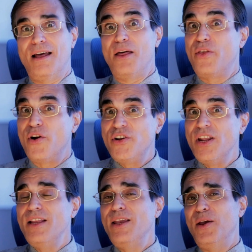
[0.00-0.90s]

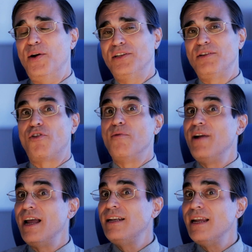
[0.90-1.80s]
13 years from
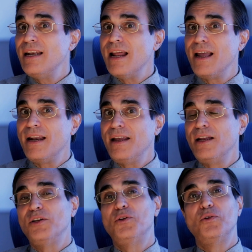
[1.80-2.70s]

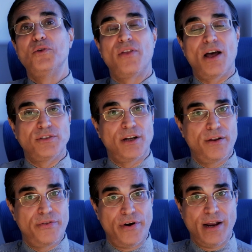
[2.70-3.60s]
1990 to
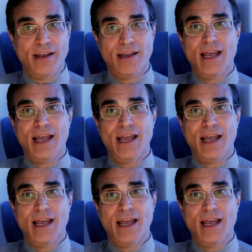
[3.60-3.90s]
2003